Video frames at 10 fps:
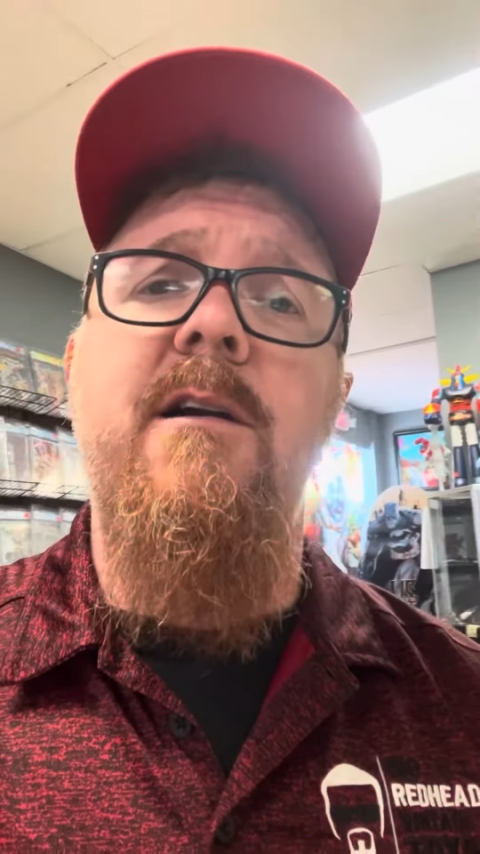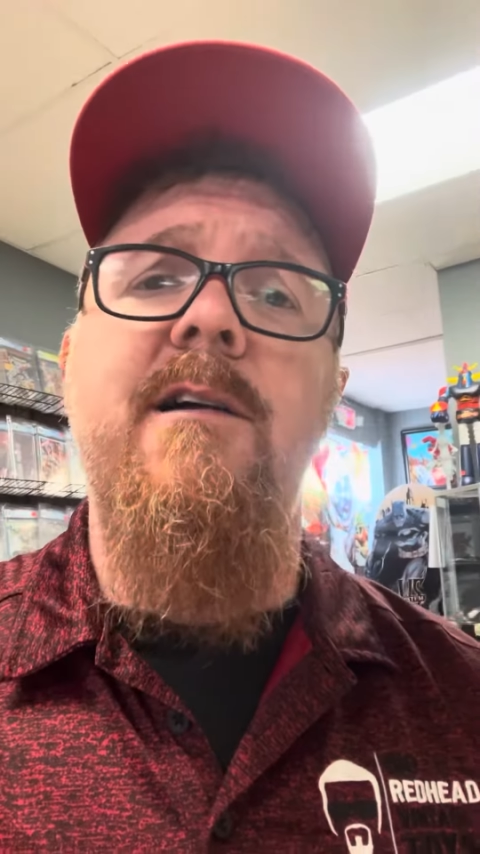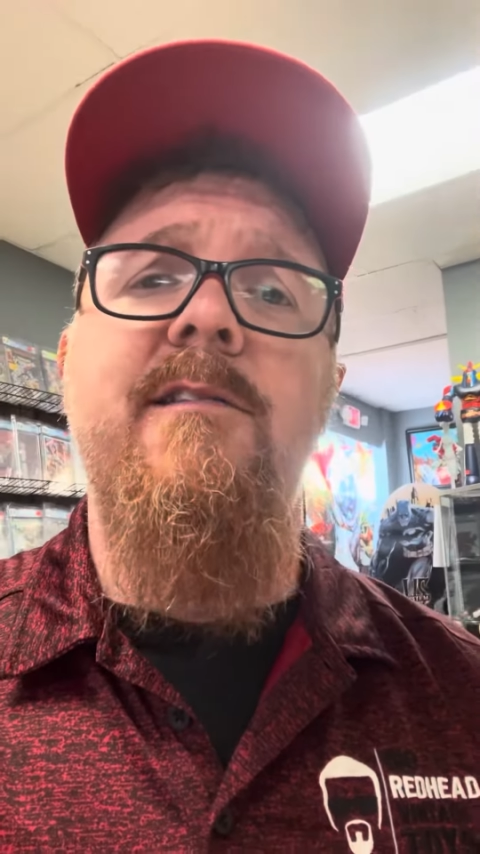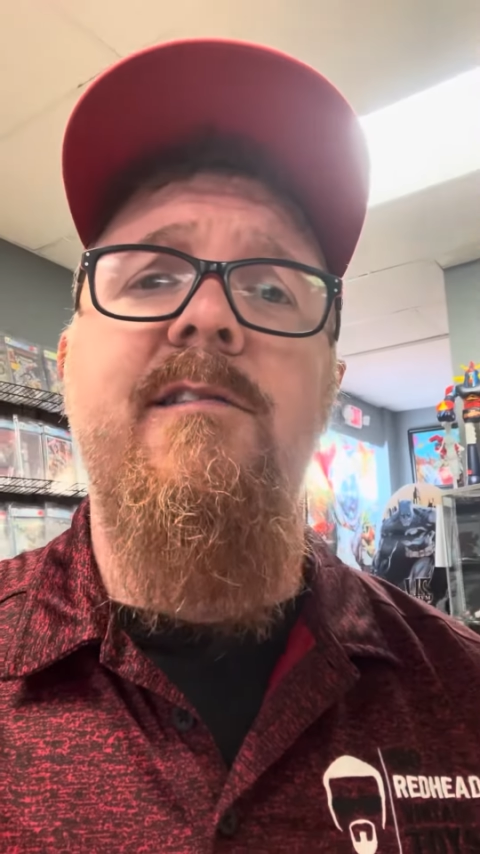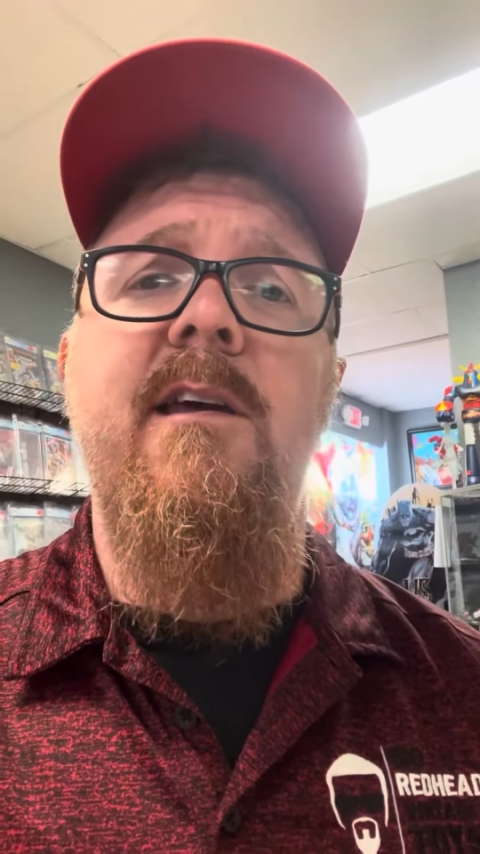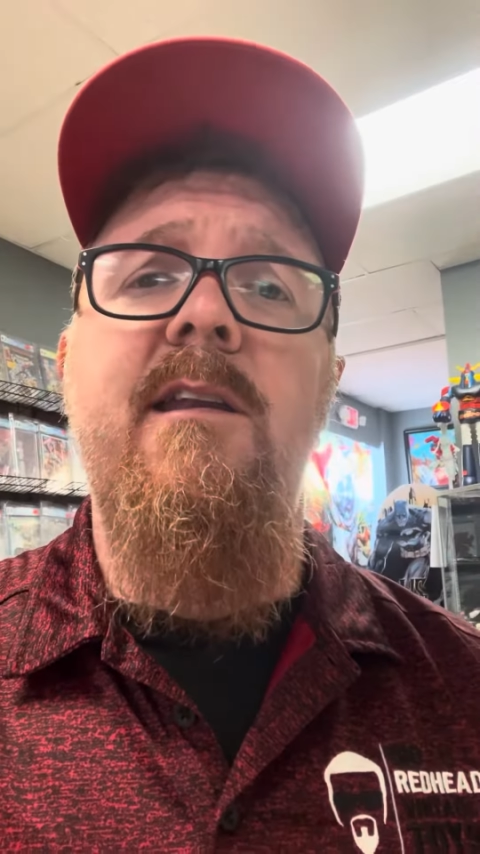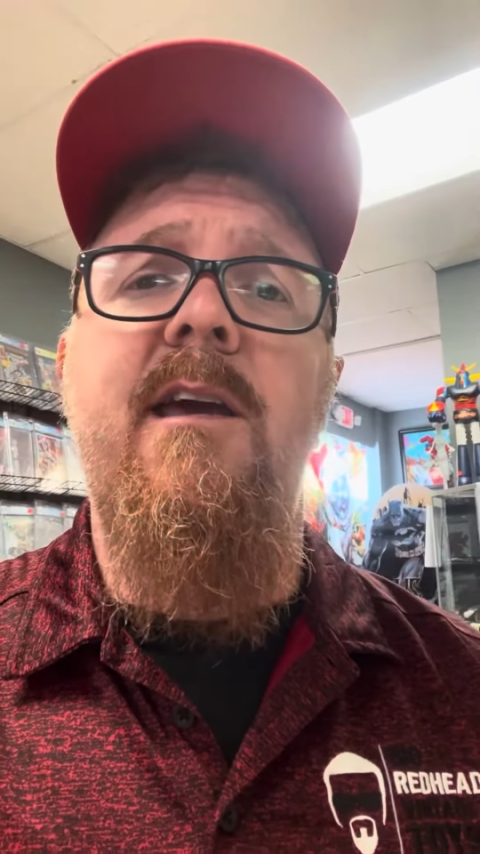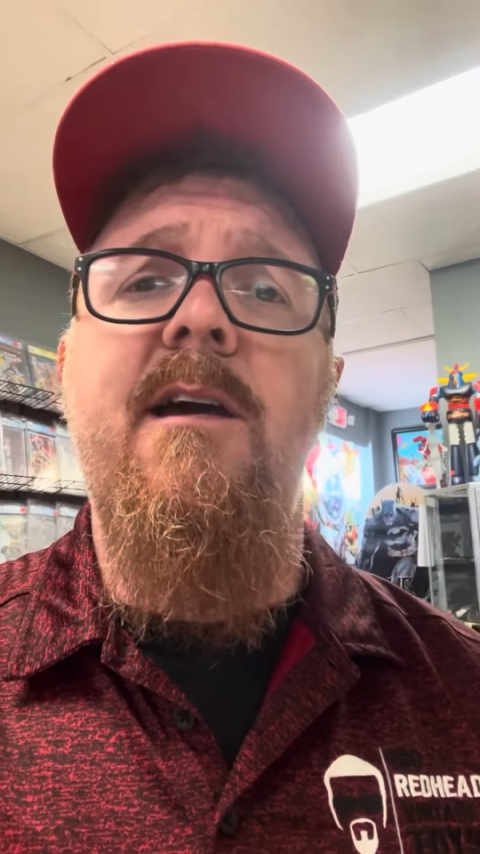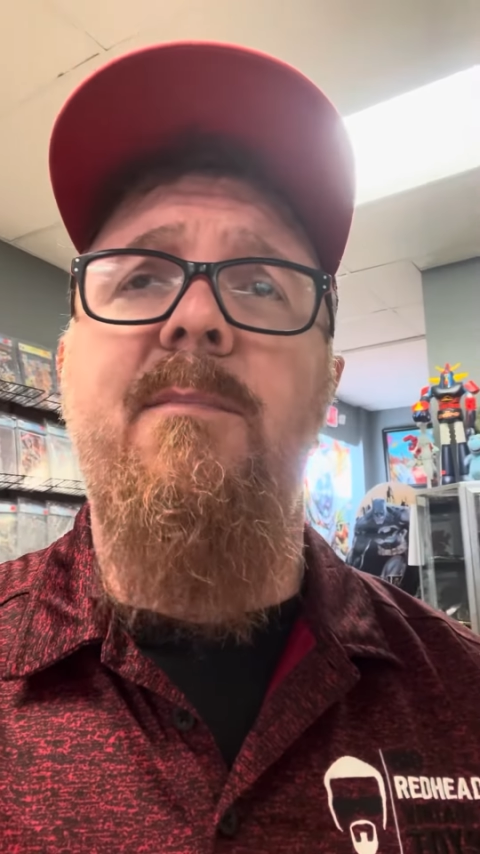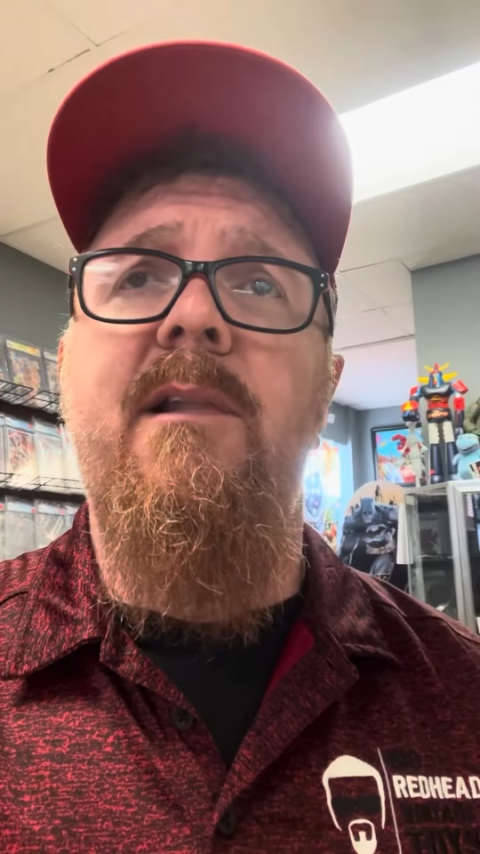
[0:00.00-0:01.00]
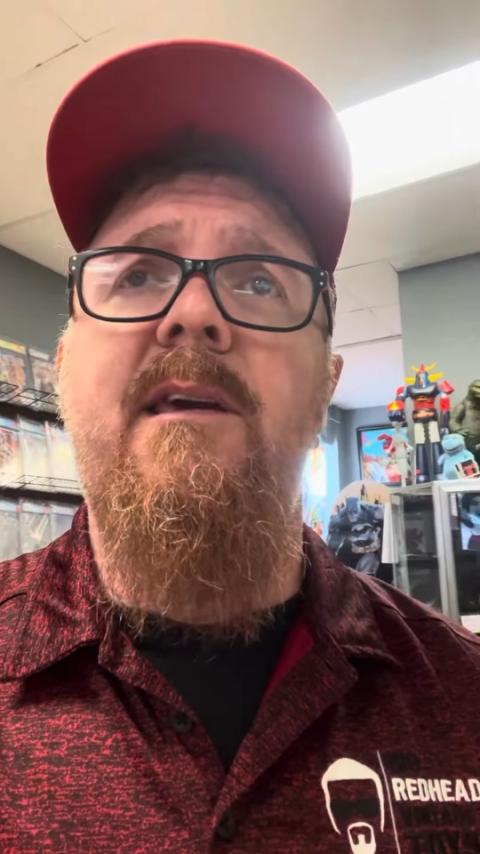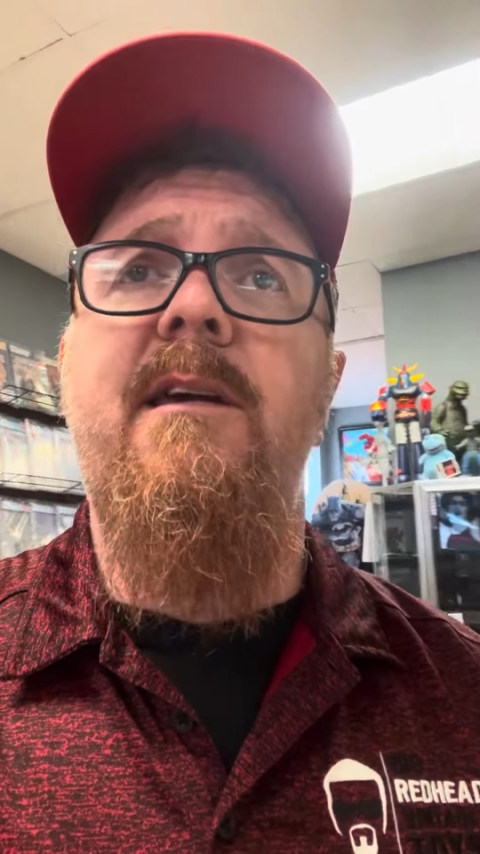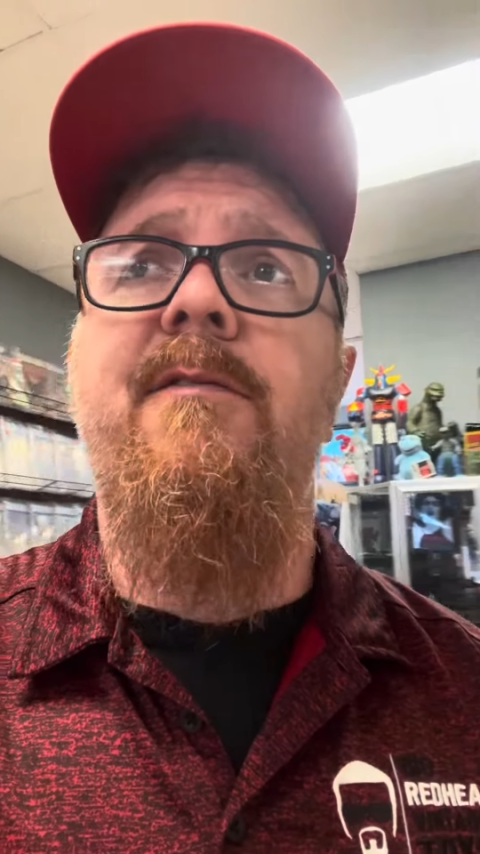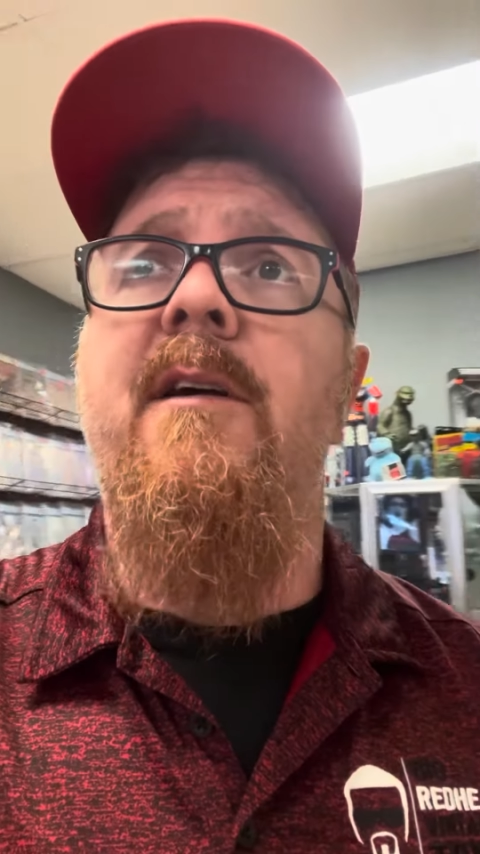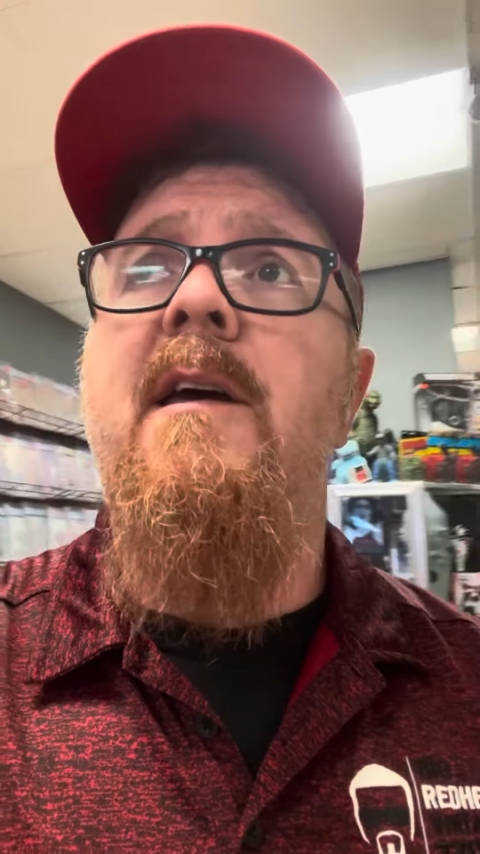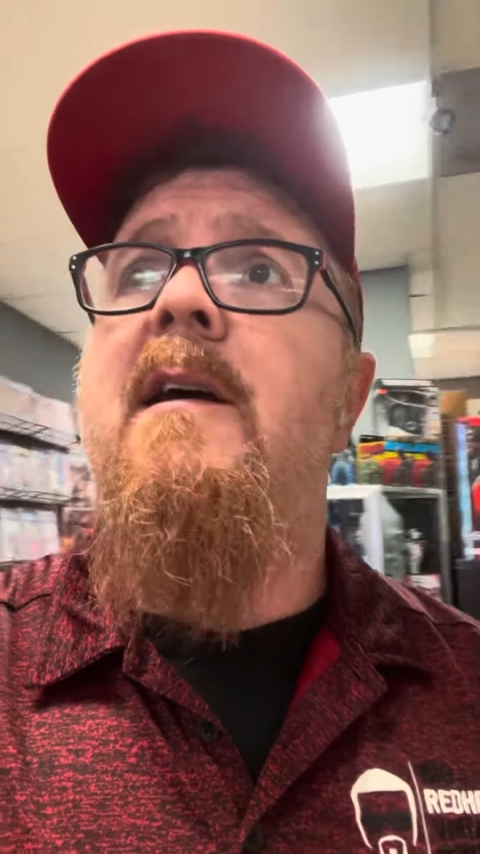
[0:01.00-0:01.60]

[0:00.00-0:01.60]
on Sunday, I believe.